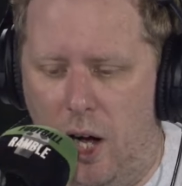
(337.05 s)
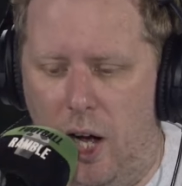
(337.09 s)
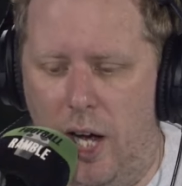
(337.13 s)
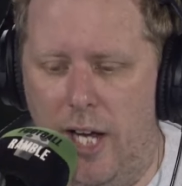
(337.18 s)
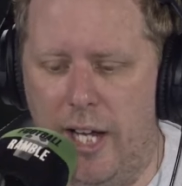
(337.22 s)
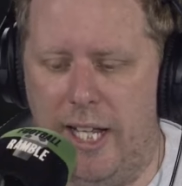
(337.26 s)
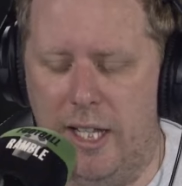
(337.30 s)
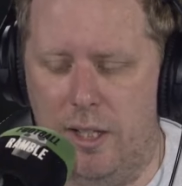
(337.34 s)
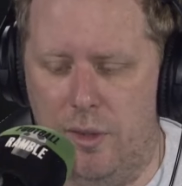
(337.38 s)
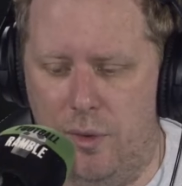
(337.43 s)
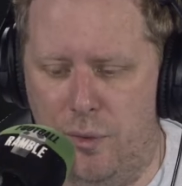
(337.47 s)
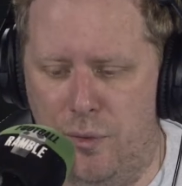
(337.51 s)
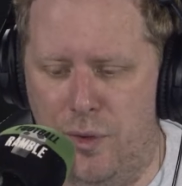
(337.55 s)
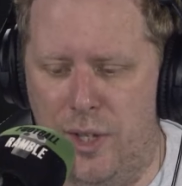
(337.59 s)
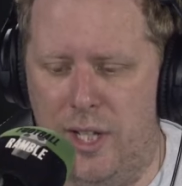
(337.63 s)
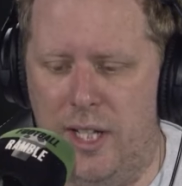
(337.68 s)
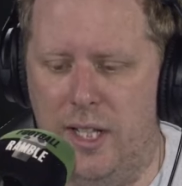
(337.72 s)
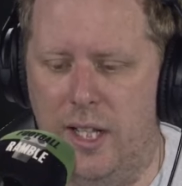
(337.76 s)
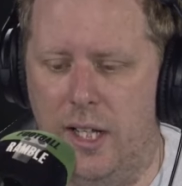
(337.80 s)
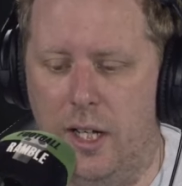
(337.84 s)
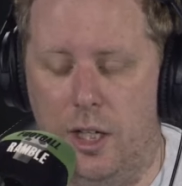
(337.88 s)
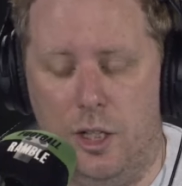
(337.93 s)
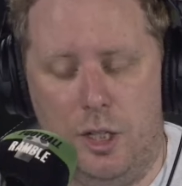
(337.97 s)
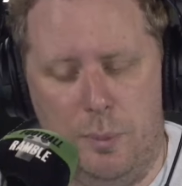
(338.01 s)
I get the
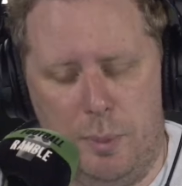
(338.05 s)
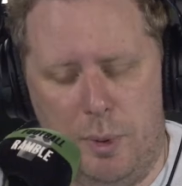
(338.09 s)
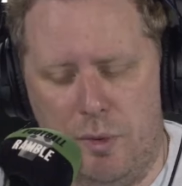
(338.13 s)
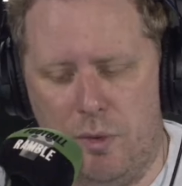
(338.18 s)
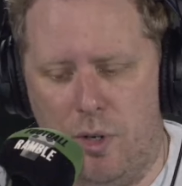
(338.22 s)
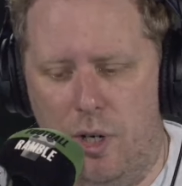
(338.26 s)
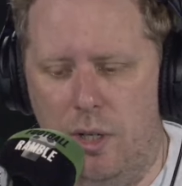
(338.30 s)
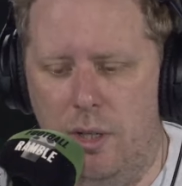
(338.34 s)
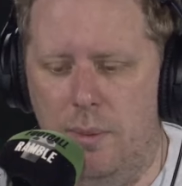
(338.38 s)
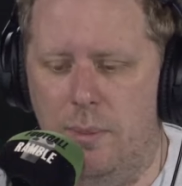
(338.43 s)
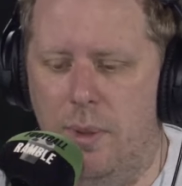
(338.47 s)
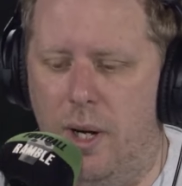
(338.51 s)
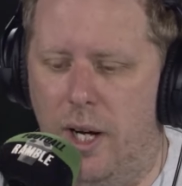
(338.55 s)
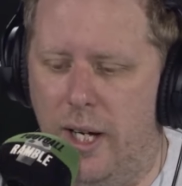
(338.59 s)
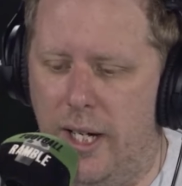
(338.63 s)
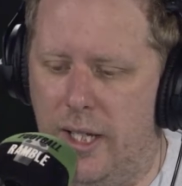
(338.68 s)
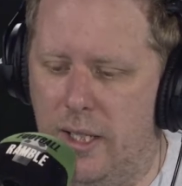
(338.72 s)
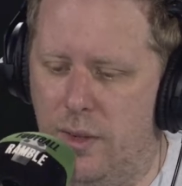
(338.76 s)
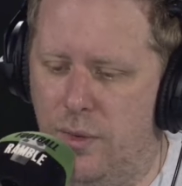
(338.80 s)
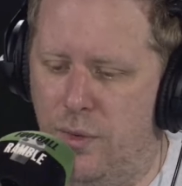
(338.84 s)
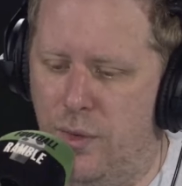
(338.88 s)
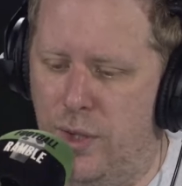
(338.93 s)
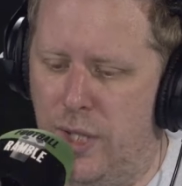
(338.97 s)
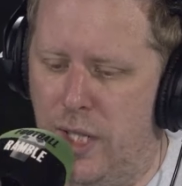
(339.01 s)
feeling I could be wrong, but I
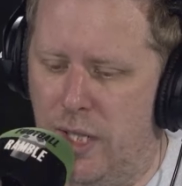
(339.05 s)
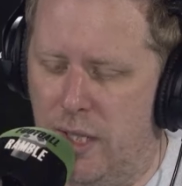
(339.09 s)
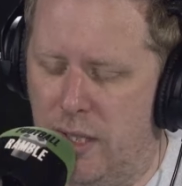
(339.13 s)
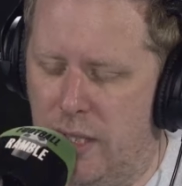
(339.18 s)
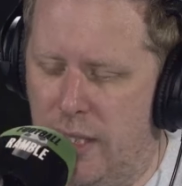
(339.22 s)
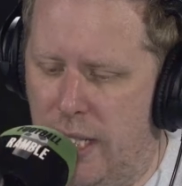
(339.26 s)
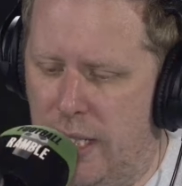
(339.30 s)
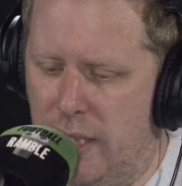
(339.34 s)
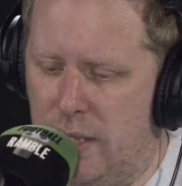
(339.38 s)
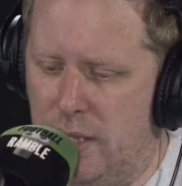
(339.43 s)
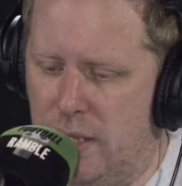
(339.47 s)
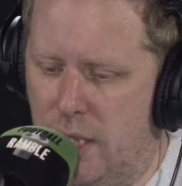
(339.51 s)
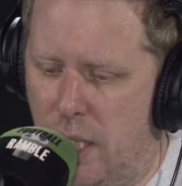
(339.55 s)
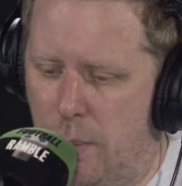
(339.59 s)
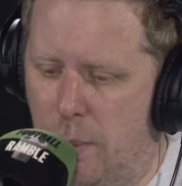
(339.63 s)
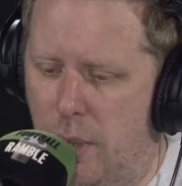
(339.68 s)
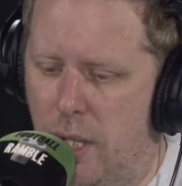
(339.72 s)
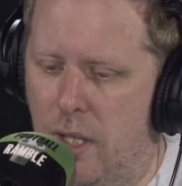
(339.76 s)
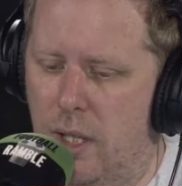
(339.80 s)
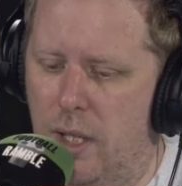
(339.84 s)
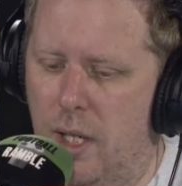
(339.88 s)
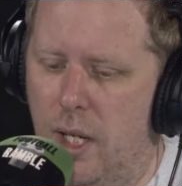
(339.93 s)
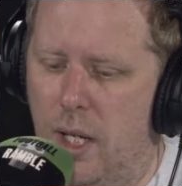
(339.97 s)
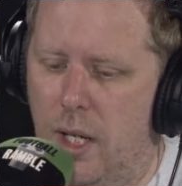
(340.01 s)
get the feeling next
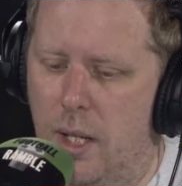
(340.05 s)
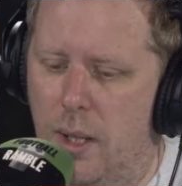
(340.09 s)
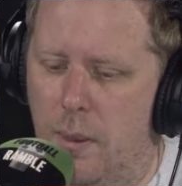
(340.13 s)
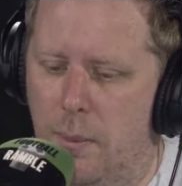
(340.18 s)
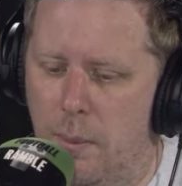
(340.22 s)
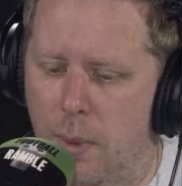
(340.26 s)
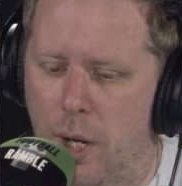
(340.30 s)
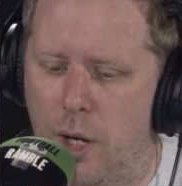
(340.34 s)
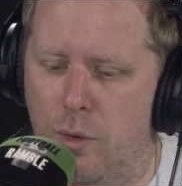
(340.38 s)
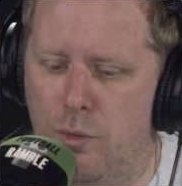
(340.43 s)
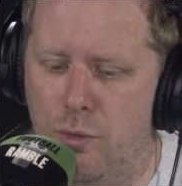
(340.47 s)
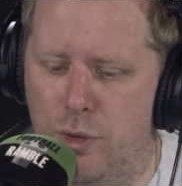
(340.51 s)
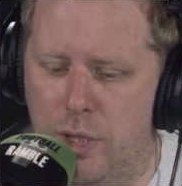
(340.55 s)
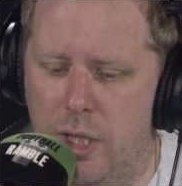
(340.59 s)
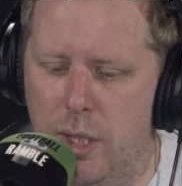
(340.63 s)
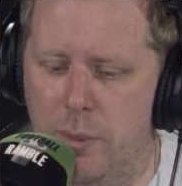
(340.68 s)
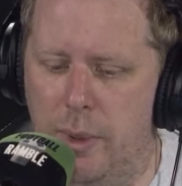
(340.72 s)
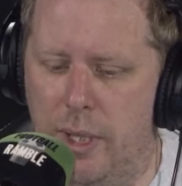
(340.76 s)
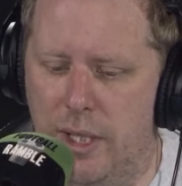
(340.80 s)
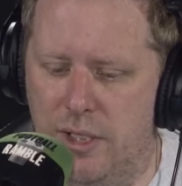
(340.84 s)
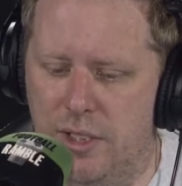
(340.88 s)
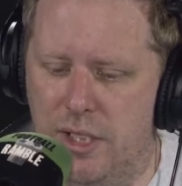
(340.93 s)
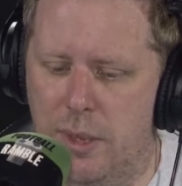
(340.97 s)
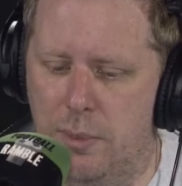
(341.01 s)
summer might really
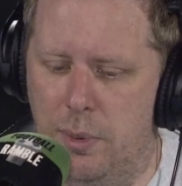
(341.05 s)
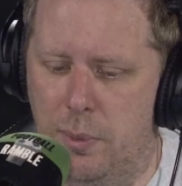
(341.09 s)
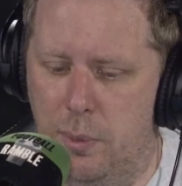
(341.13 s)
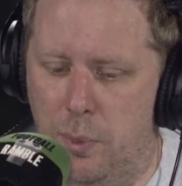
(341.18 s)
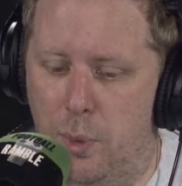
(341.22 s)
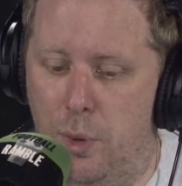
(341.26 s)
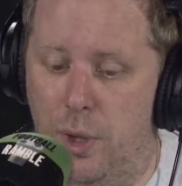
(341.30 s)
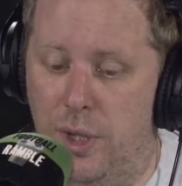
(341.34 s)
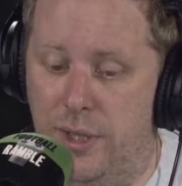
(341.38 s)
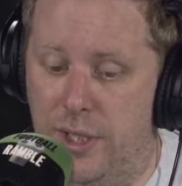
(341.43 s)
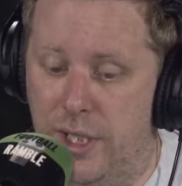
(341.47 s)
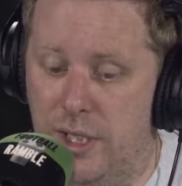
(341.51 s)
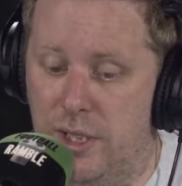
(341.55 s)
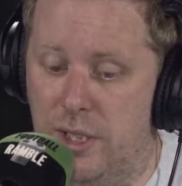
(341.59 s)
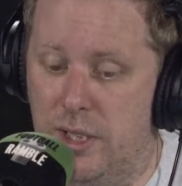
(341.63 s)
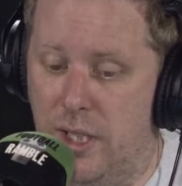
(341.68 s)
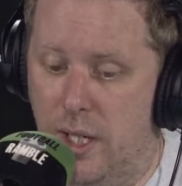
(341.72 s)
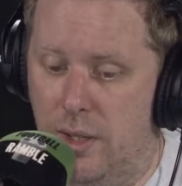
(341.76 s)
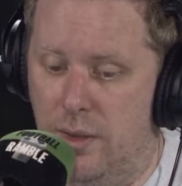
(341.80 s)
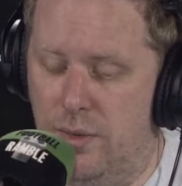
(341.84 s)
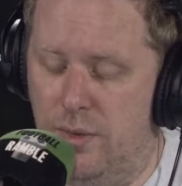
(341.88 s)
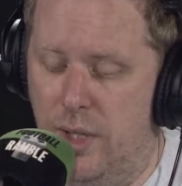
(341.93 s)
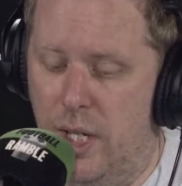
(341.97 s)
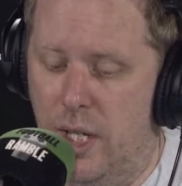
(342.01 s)
be a tipping point on this
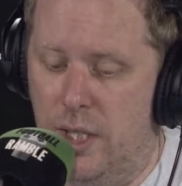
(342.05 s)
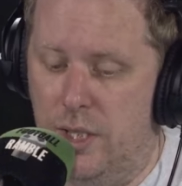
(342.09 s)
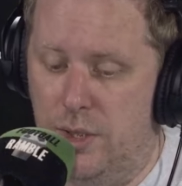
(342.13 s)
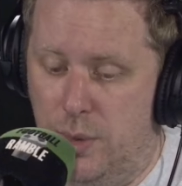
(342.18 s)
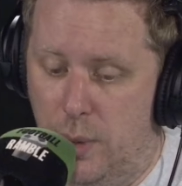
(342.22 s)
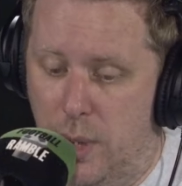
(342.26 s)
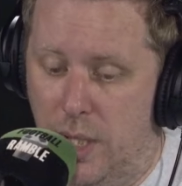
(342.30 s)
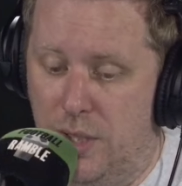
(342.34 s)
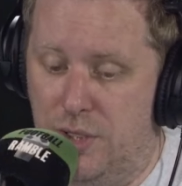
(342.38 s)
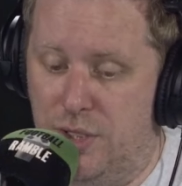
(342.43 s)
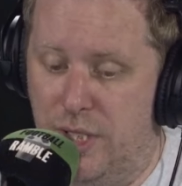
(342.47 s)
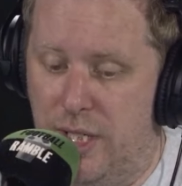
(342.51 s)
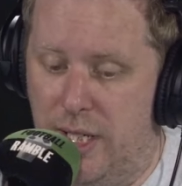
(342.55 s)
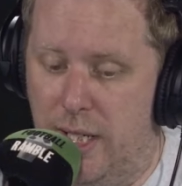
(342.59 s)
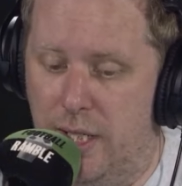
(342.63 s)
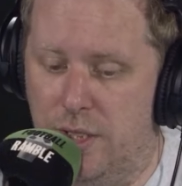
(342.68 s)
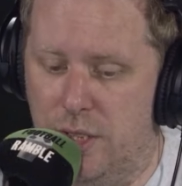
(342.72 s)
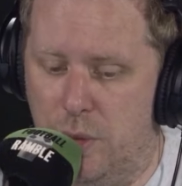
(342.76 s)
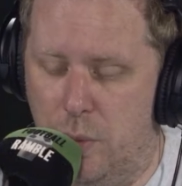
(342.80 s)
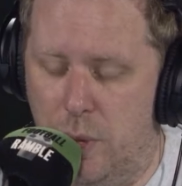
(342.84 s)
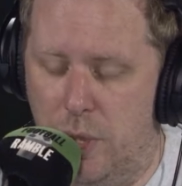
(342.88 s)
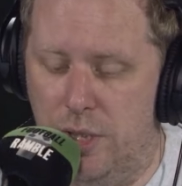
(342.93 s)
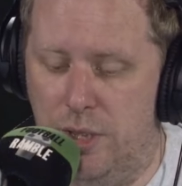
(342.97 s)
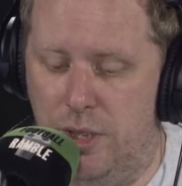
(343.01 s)
stuff to answer
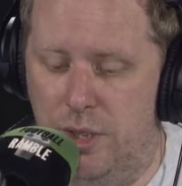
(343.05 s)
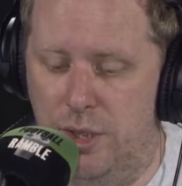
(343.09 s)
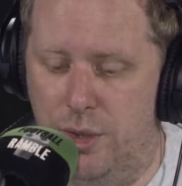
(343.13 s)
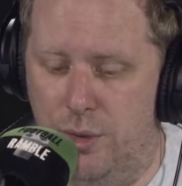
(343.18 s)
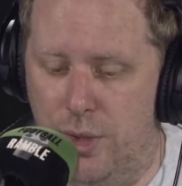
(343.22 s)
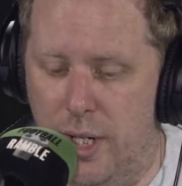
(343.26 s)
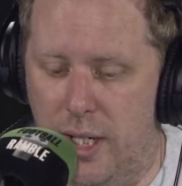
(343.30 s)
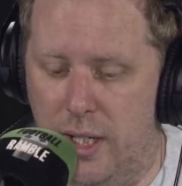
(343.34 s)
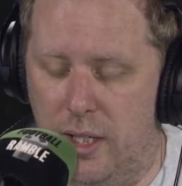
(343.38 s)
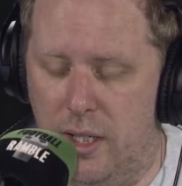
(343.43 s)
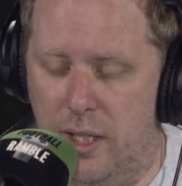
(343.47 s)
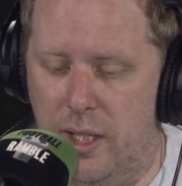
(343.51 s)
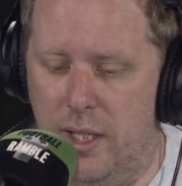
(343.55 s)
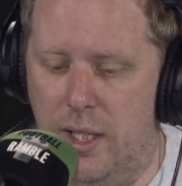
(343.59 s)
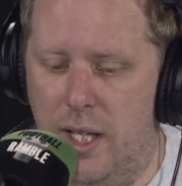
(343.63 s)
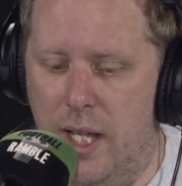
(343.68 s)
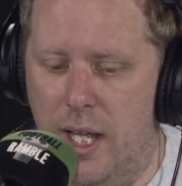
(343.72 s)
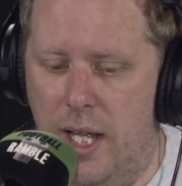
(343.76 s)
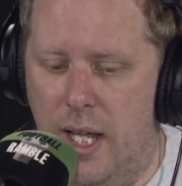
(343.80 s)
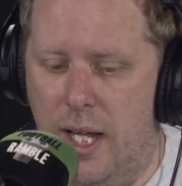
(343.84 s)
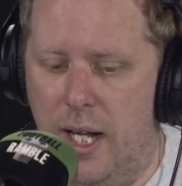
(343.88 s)
Ian's question directly.